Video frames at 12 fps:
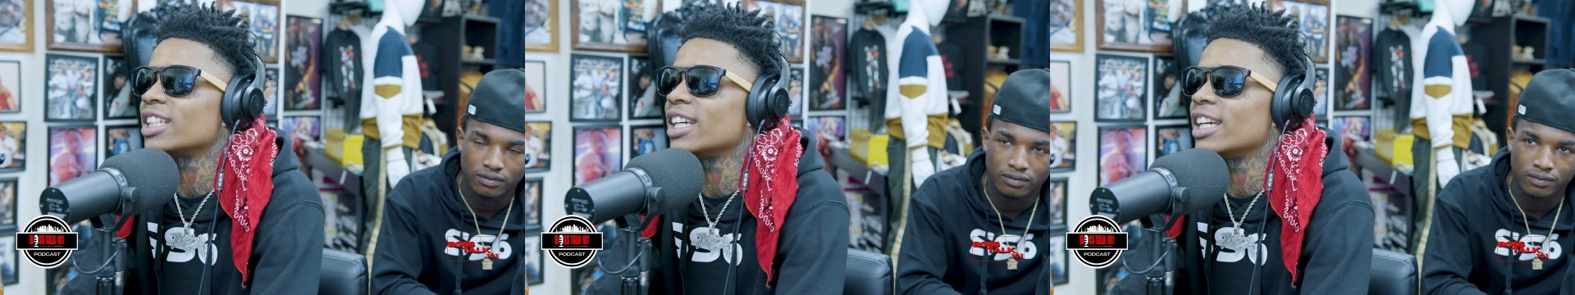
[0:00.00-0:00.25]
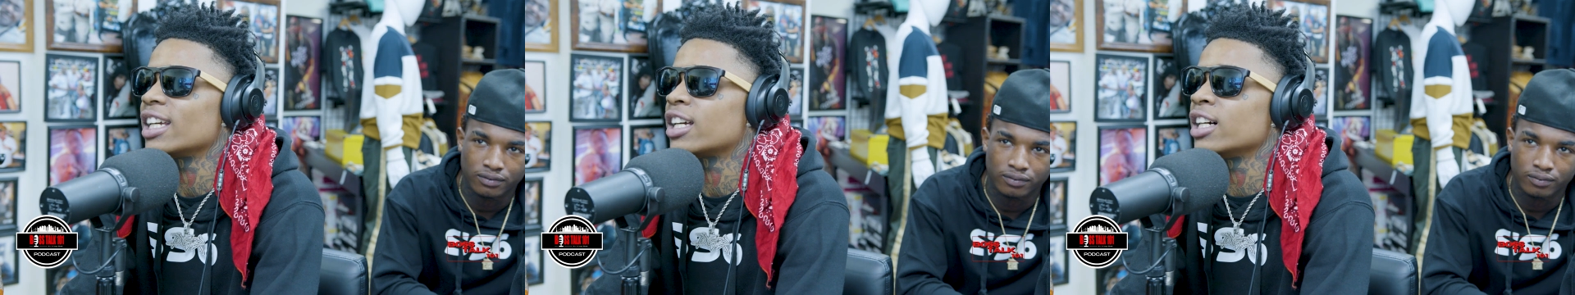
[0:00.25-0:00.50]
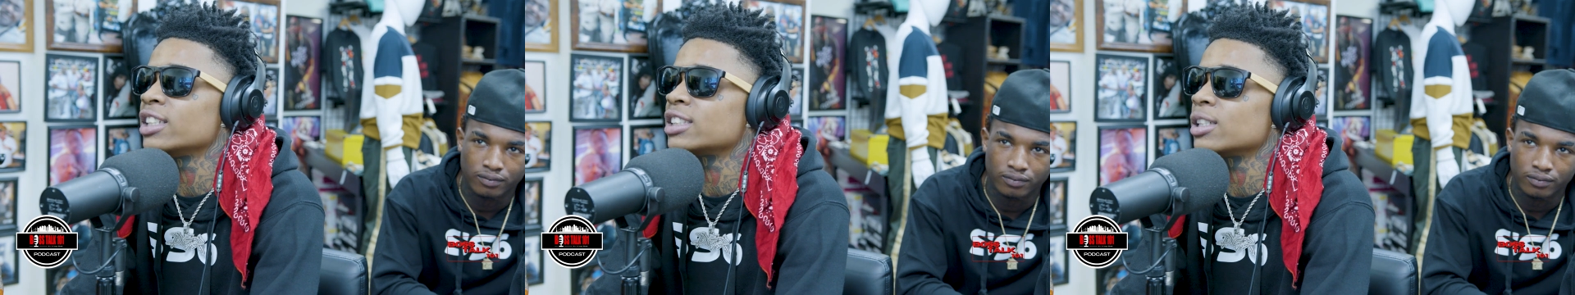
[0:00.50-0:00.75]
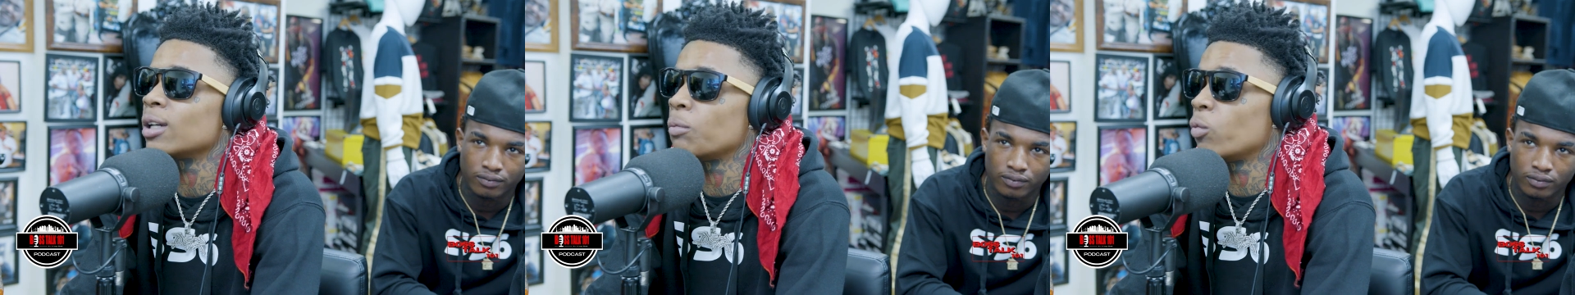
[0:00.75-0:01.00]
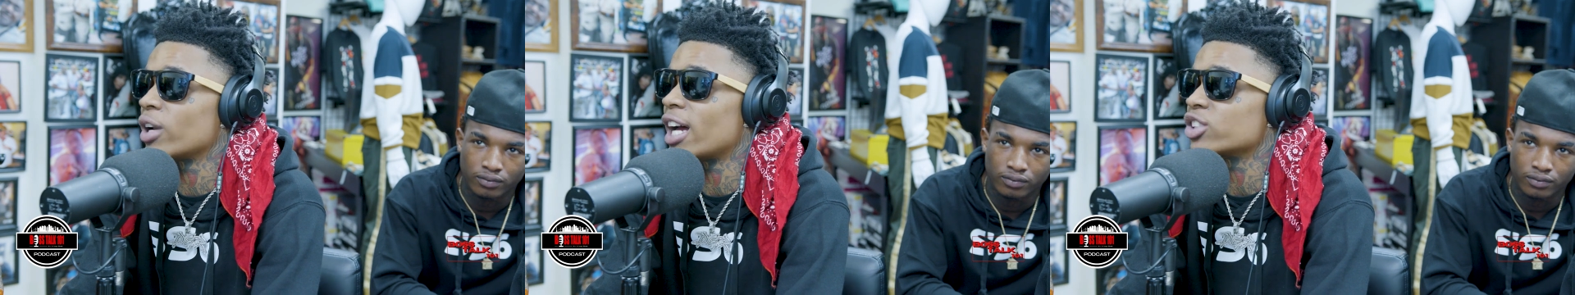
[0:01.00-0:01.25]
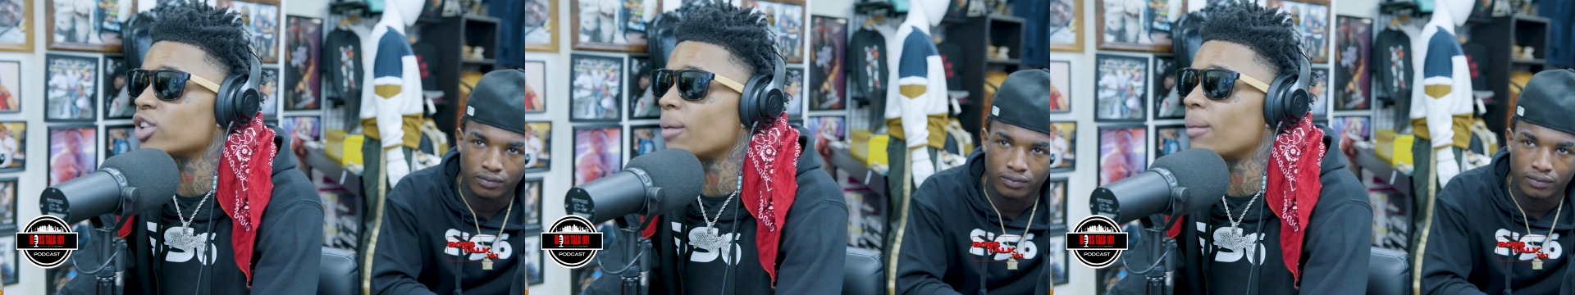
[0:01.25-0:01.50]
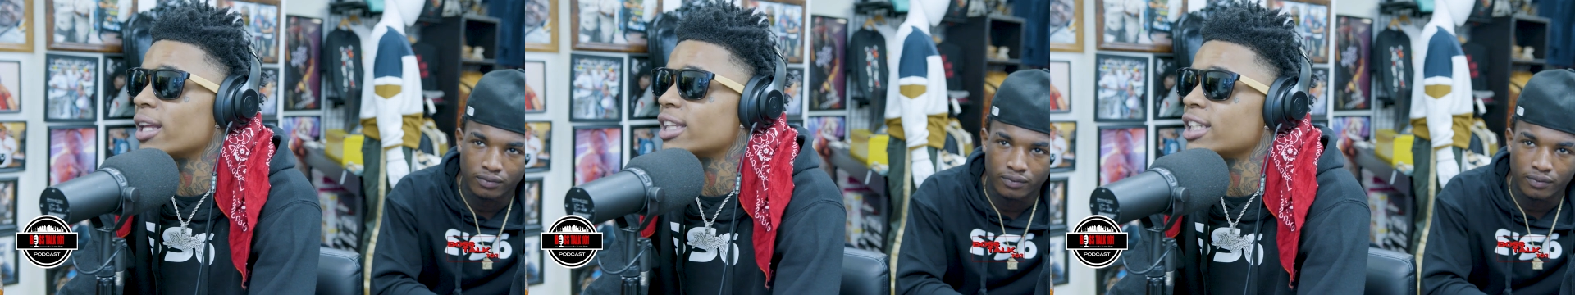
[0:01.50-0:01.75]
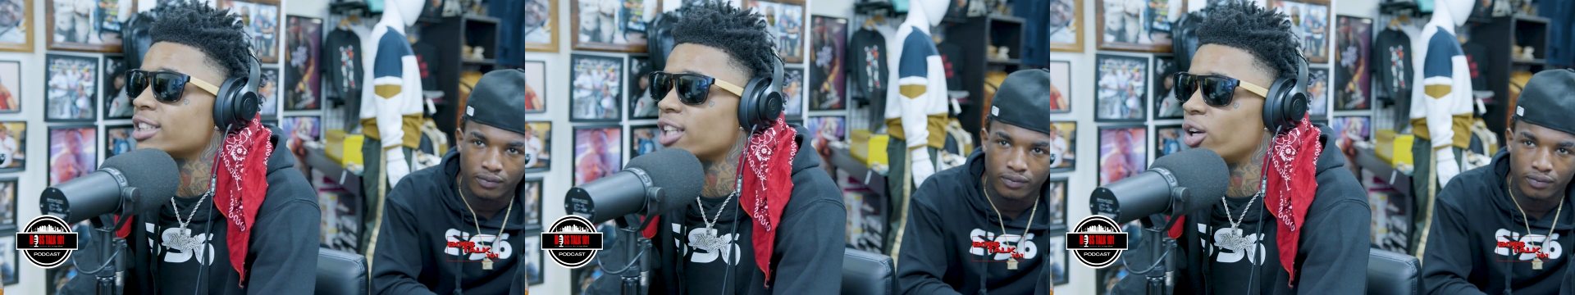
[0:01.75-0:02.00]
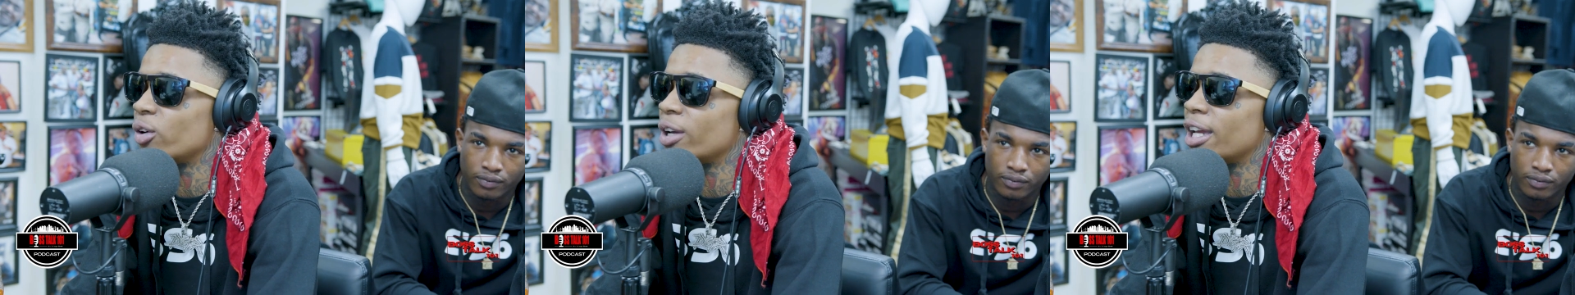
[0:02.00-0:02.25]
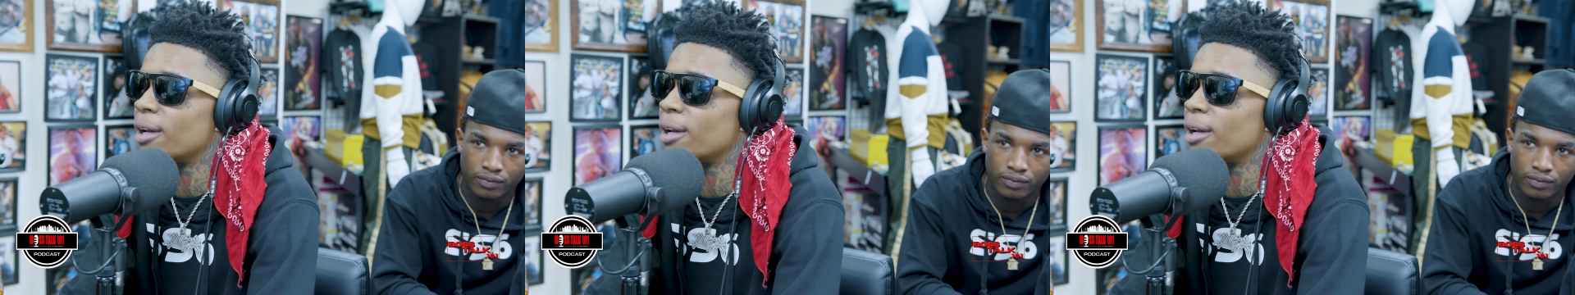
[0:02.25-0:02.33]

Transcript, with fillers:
Speaker 1: on the set. Cause when I dropped my diss on,